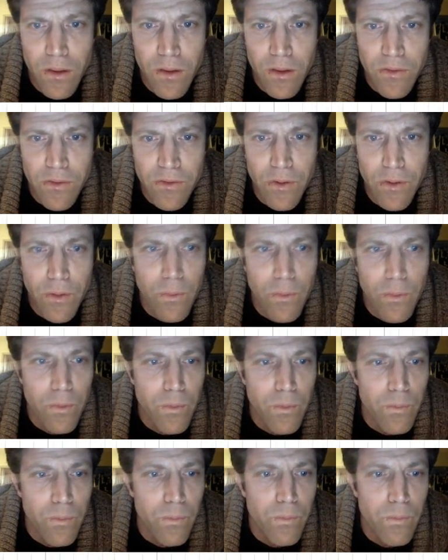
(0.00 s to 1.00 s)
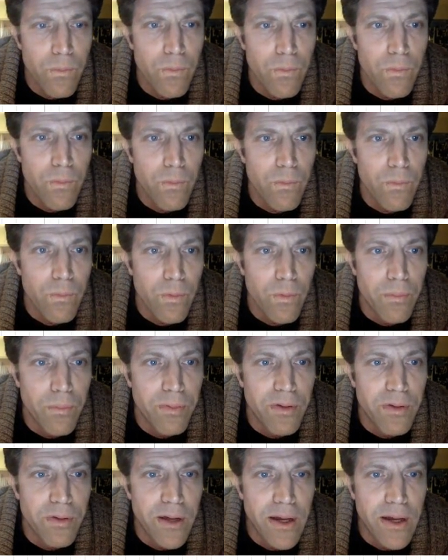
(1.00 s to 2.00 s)
So we'll
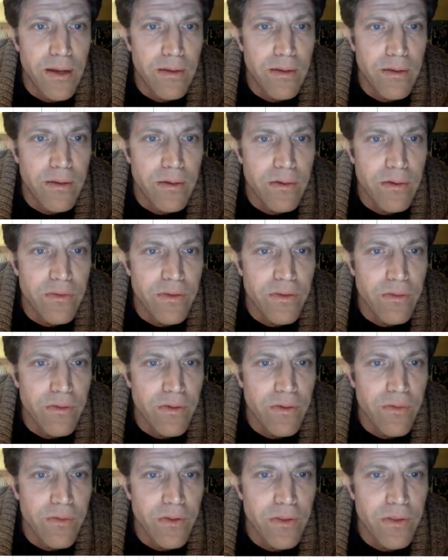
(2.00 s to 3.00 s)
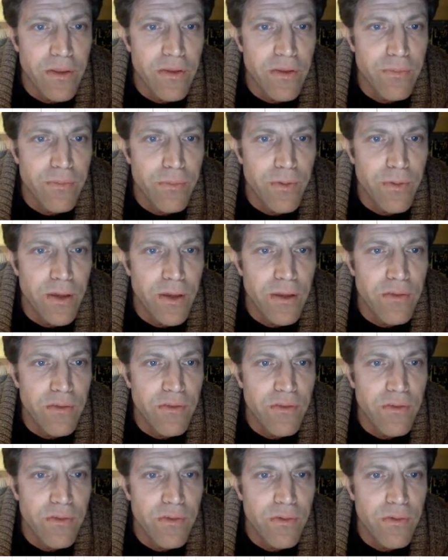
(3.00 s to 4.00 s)
plot, here, let's get rid of all these
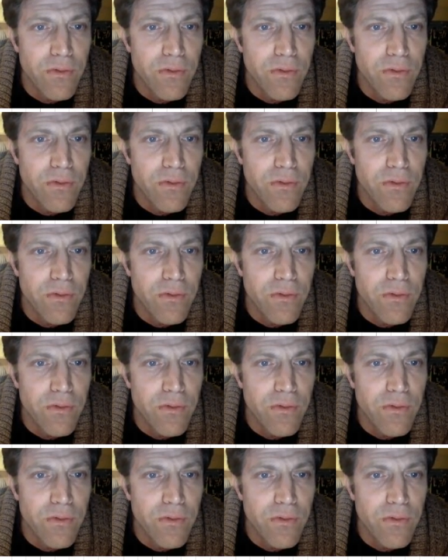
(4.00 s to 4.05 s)
points.